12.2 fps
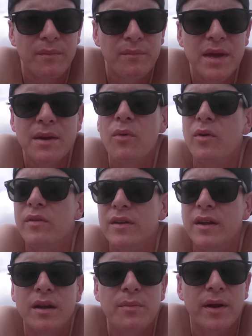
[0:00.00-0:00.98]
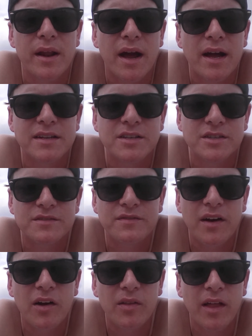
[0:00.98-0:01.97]
me more than anybody, I just
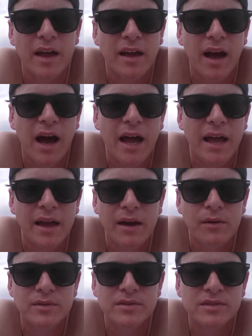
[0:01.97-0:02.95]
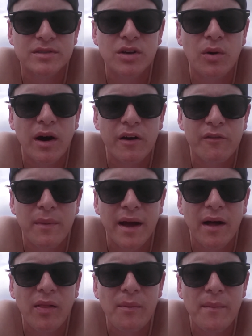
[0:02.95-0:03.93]
felt like it was so out of
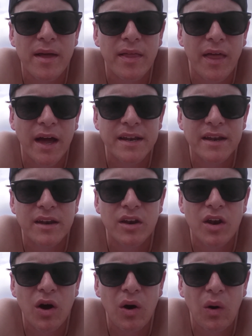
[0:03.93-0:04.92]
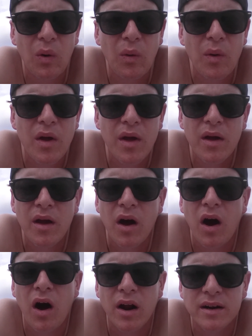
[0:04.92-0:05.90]
my element. I didn't know,
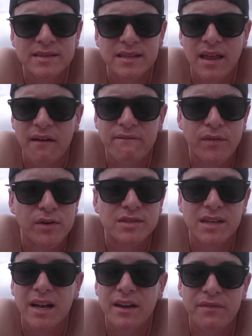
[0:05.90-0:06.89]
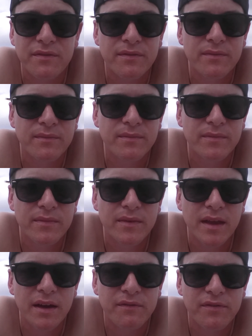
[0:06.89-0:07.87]
honestly, that first night
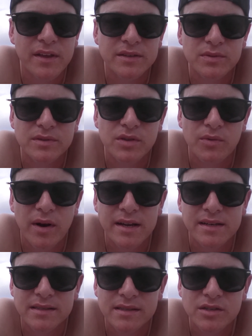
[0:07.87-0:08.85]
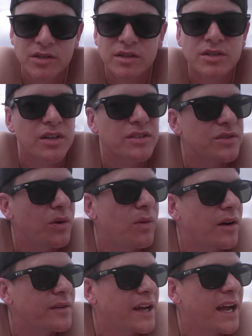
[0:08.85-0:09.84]
if this was the right decision. It took so
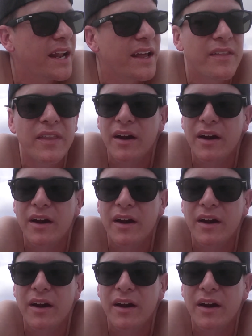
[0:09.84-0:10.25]
long to get in